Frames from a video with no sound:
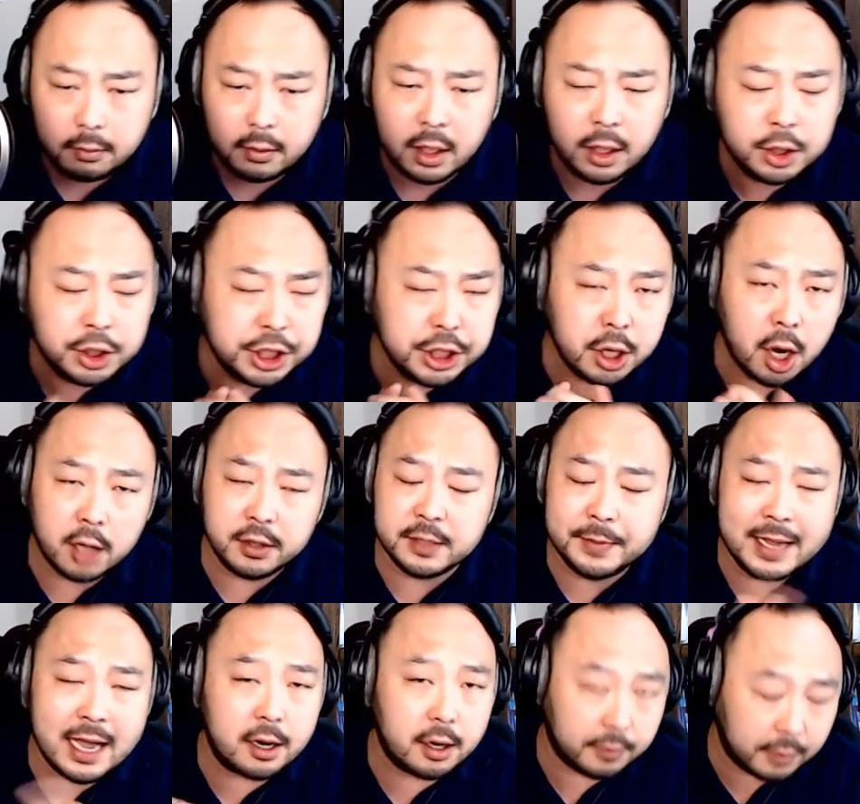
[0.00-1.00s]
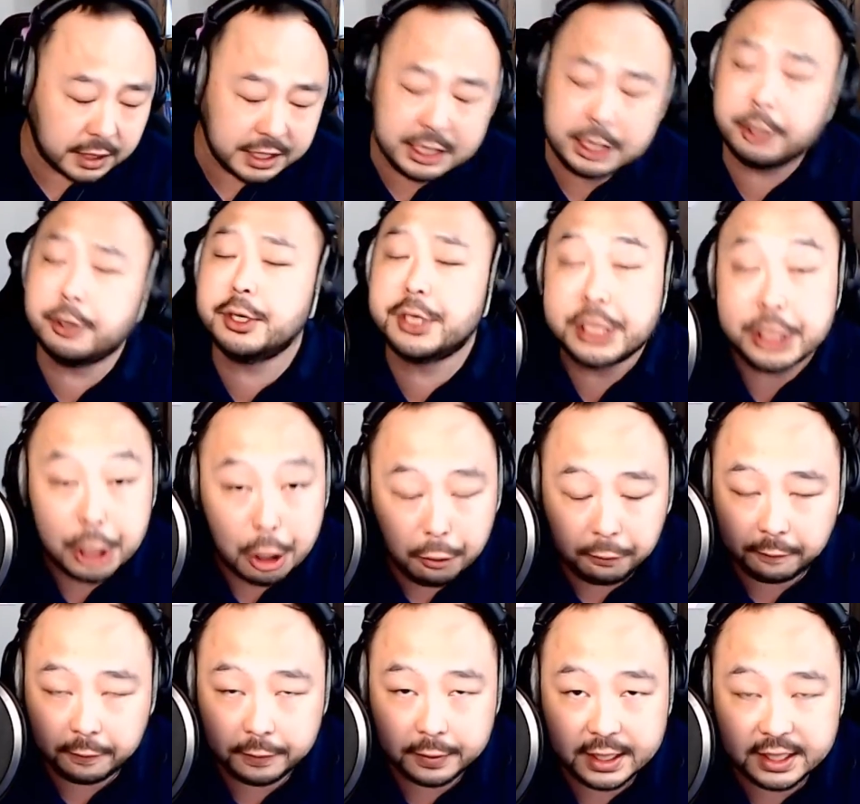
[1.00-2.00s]
She called me out years ago
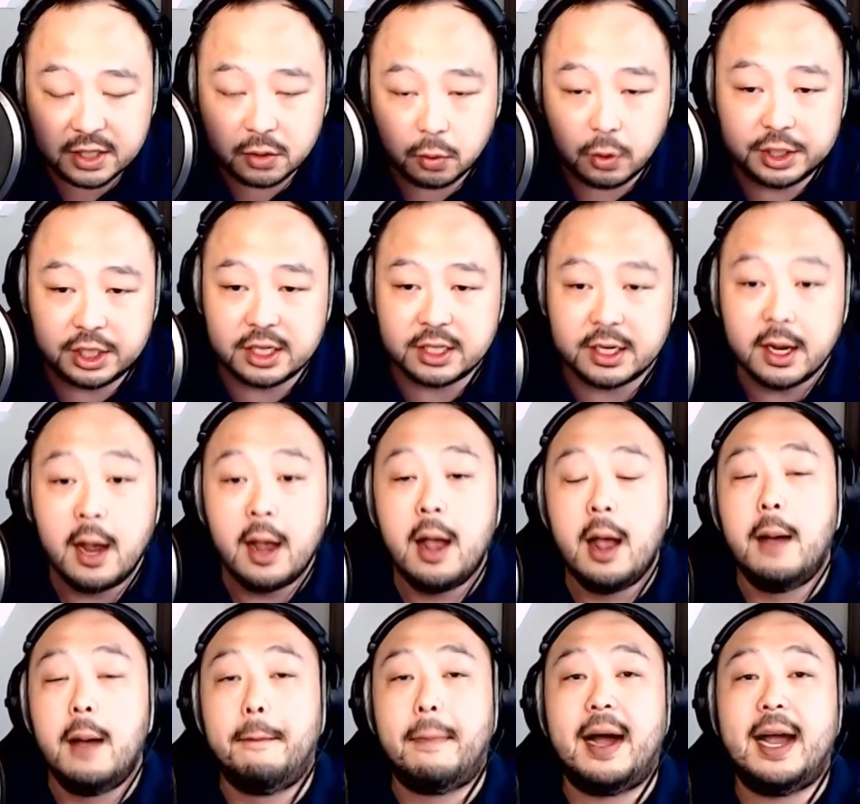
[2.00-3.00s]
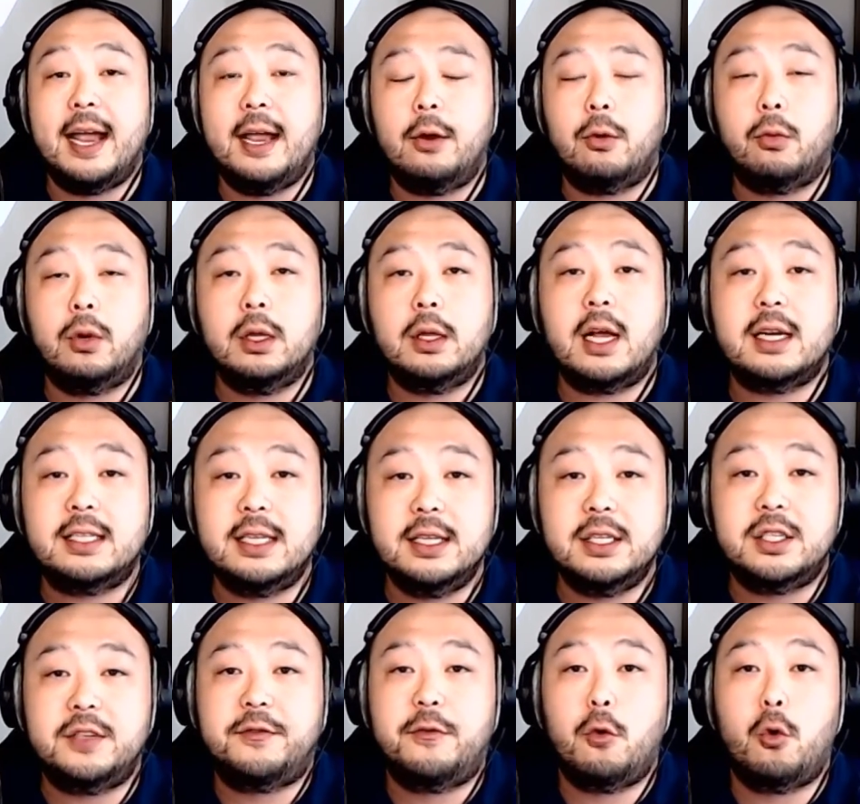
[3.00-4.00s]
for this, which is my
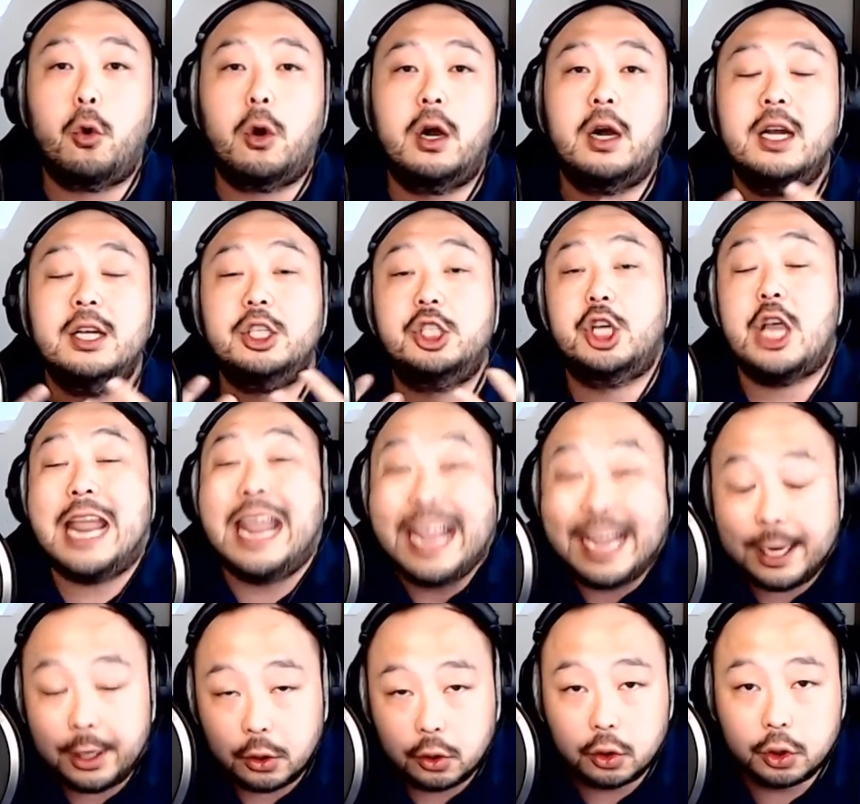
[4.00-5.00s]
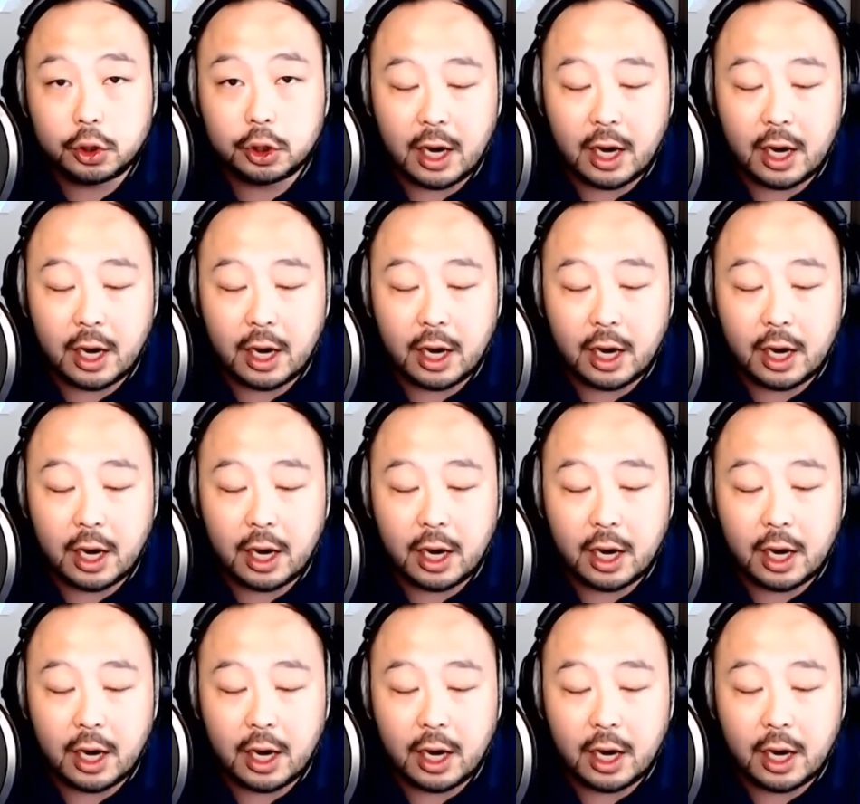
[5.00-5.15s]
reluctance for change.